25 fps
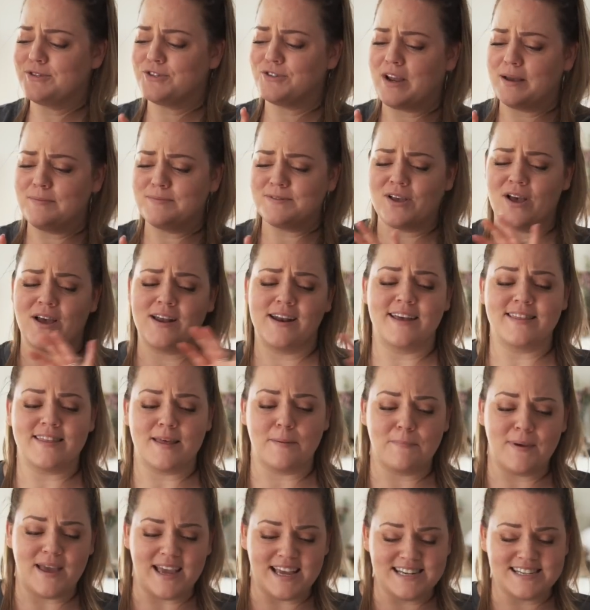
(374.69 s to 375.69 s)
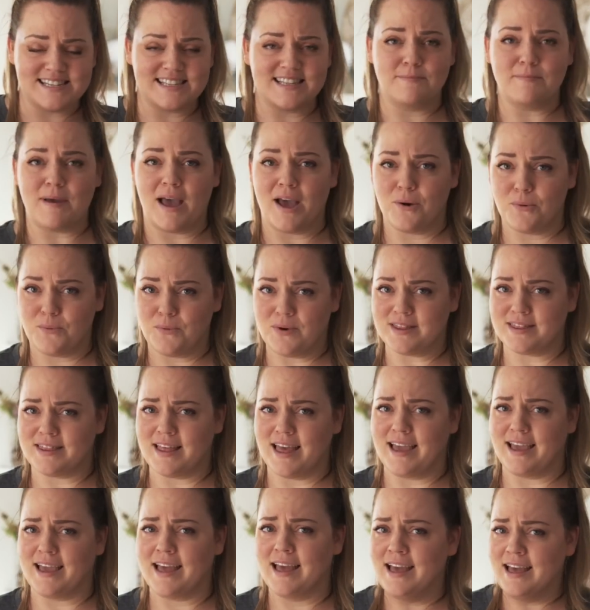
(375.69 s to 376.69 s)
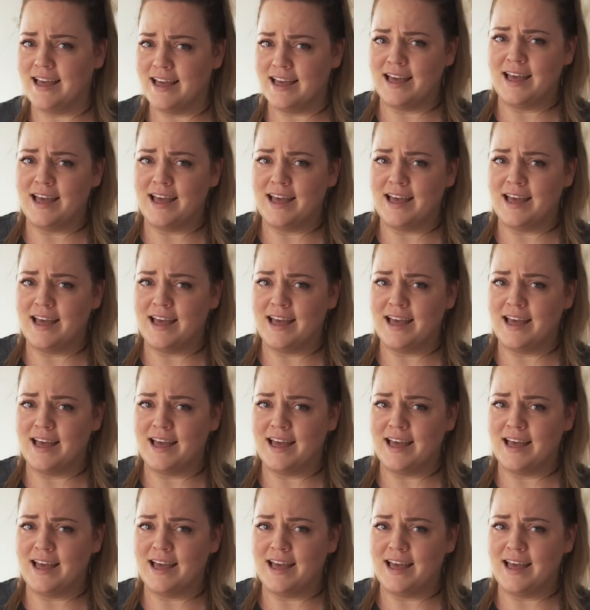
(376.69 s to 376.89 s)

stripes on and then painted them out with like